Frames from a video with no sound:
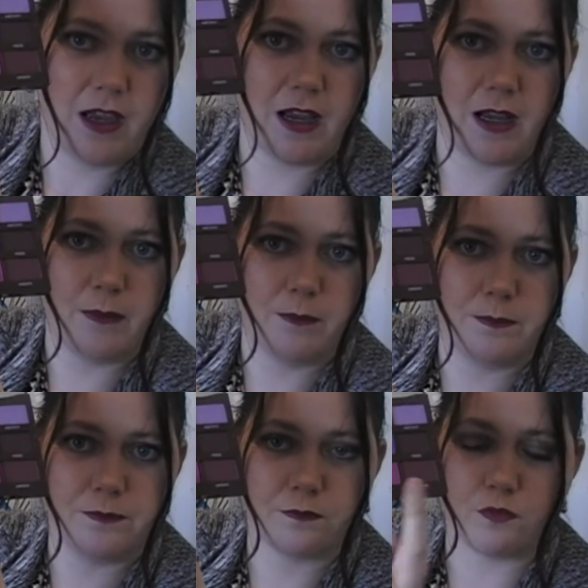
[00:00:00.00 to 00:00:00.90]

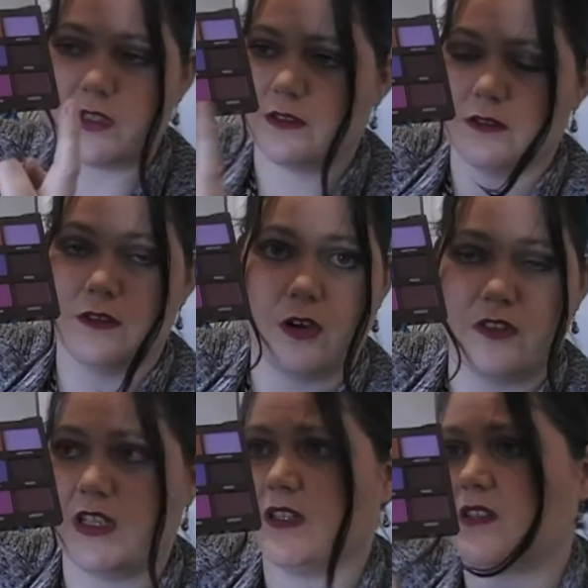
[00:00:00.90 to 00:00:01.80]
written on
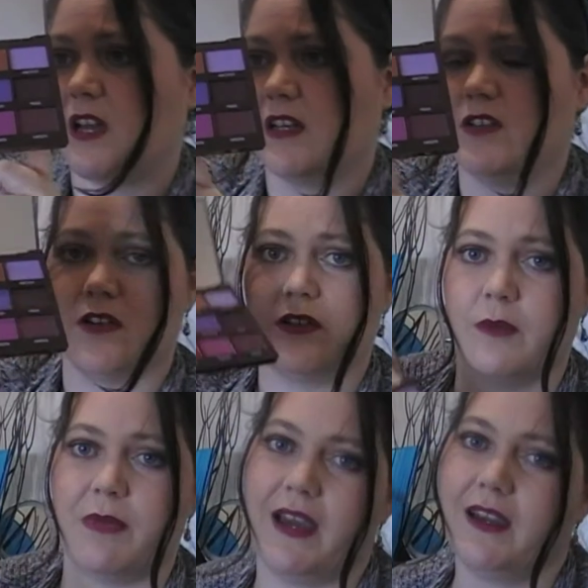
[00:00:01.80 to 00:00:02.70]
the inside and not on the
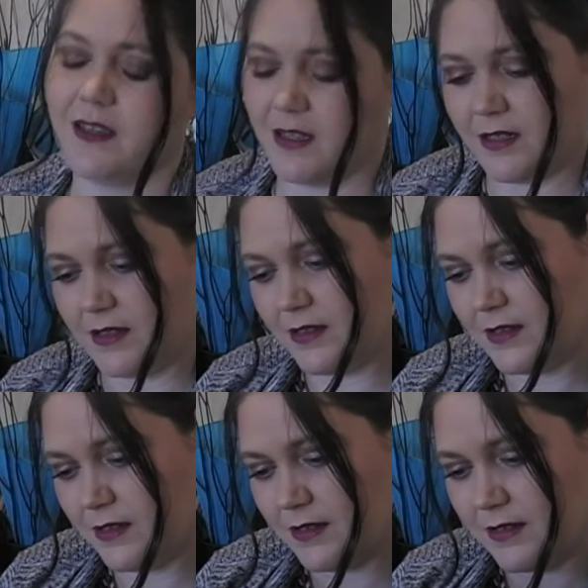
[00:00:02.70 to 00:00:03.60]
back.
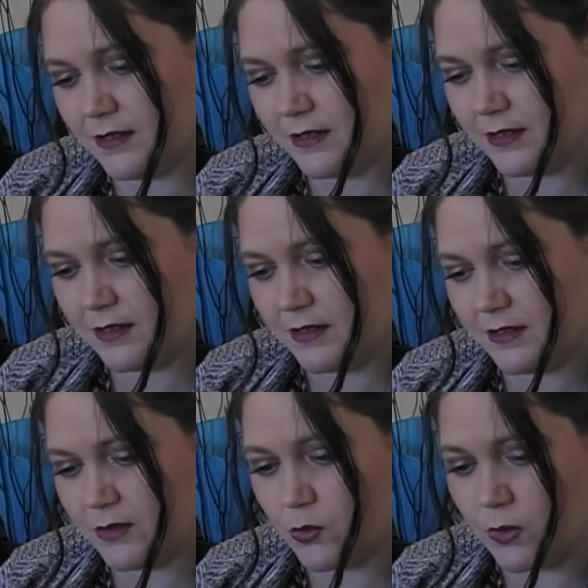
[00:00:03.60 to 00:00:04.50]

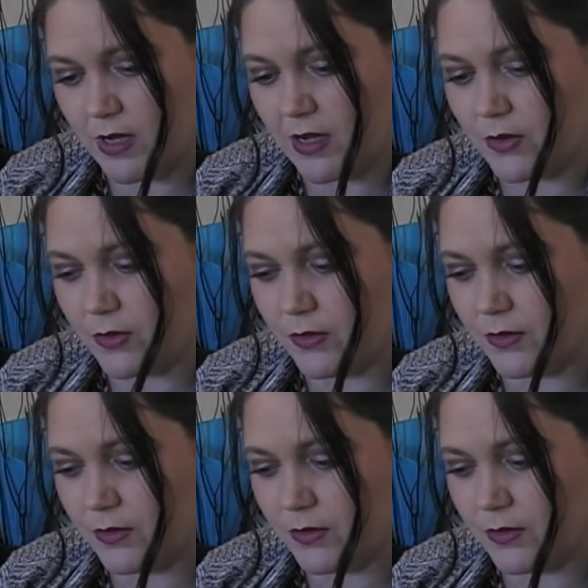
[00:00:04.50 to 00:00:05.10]
Wow.